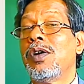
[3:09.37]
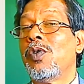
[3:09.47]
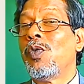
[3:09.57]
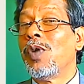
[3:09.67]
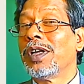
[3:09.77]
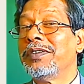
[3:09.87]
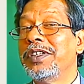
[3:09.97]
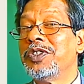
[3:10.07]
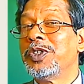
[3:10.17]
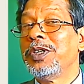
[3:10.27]
One of
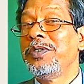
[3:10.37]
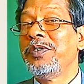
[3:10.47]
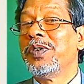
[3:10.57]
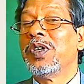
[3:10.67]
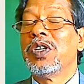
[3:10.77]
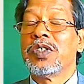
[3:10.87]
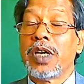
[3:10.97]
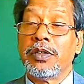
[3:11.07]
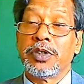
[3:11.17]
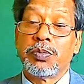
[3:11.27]
these two
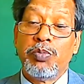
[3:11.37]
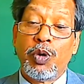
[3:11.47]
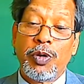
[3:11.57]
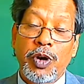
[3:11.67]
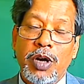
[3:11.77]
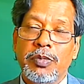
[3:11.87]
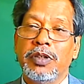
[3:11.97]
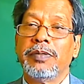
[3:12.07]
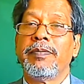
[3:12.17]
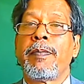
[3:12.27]
sounds more
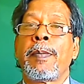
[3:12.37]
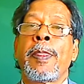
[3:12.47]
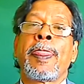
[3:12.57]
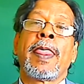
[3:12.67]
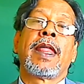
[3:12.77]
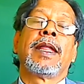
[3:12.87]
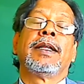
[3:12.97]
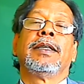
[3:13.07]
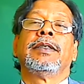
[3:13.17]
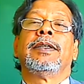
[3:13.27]
normal.
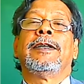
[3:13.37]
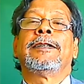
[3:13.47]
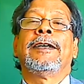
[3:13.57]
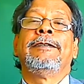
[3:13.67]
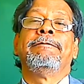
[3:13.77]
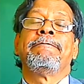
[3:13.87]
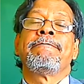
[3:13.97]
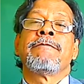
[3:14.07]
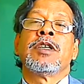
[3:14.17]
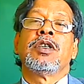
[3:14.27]
Okay?
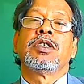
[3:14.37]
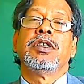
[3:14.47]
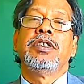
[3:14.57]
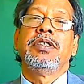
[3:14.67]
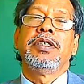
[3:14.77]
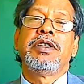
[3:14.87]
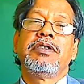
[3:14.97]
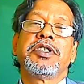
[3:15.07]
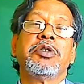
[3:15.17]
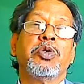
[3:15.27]
So
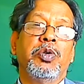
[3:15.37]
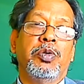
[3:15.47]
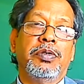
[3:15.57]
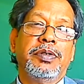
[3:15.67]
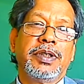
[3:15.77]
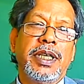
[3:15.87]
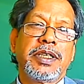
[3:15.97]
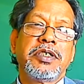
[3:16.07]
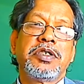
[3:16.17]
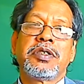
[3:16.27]
here's a rule that
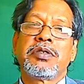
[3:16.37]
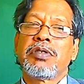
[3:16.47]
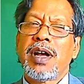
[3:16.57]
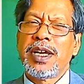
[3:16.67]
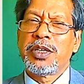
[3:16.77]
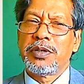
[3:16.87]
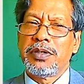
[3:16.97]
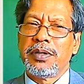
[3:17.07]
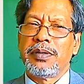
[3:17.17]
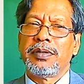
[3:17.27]
you should try
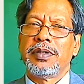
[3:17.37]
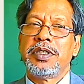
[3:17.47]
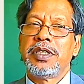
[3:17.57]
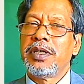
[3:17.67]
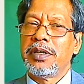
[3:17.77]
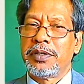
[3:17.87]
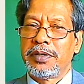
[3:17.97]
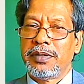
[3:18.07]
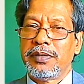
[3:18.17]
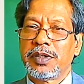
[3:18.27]
to adhere
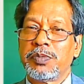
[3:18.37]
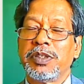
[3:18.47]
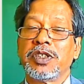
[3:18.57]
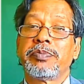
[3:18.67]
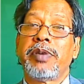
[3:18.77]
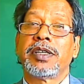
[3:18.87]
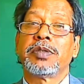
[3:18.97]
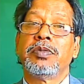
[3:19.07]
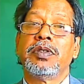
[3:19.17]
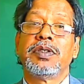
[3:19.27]
to as much as
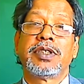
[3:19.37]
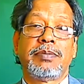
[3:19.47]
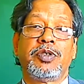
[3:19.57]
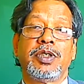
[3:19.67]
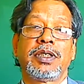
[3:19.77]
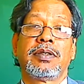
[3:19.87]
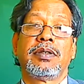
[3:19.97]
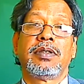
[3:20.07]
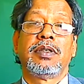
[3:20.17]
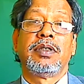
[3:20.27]
possible. Subject,
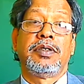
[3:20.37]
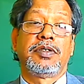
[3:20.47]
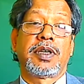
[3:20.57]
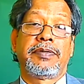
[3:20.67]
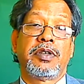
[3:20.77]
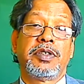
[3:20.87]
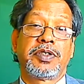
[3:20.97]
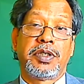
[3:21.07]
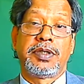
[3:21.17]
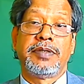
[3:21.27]
these are for
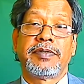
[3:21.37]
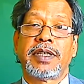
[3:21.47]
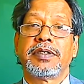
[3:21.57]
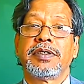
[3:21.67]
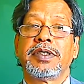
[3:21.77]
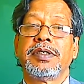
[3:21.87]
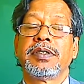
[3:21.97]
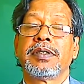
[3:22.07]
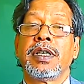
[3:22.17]
assertive sentences.